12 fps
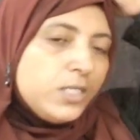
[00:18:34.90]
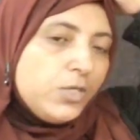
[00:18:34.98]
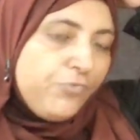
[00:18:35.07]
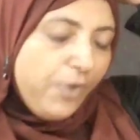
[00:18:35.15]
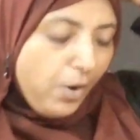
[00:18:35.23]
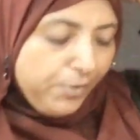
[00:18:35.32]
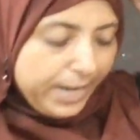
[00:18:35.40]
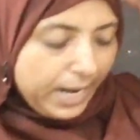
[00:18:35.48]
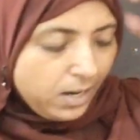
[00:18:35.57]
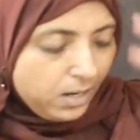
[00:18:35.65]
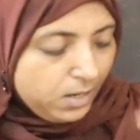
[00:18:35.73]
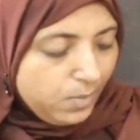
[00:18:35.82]
the
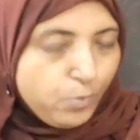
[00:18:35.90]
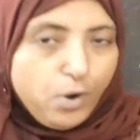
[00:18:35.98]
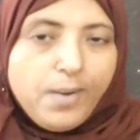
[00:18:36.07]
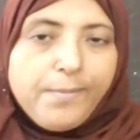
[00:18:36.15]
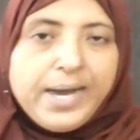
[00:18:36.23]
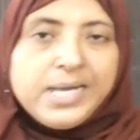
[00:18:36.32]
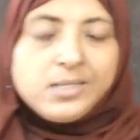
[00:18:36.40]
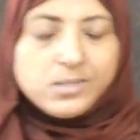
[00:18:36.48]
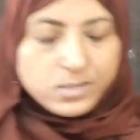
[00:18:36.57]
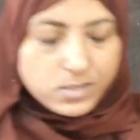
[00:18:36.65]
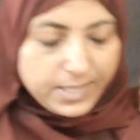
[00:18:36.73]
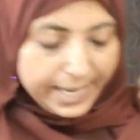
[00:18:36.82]
founder Muhammad
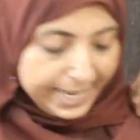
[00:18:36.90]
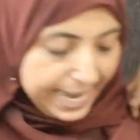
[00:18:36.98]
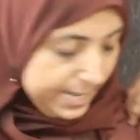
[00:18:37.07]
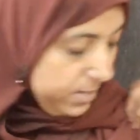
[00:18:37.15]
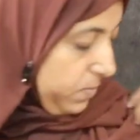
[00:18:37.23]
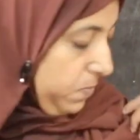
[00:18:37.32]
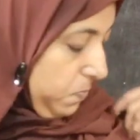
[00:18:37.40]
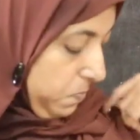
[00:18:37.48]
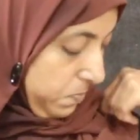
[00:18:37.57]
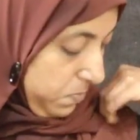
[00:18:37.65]
II.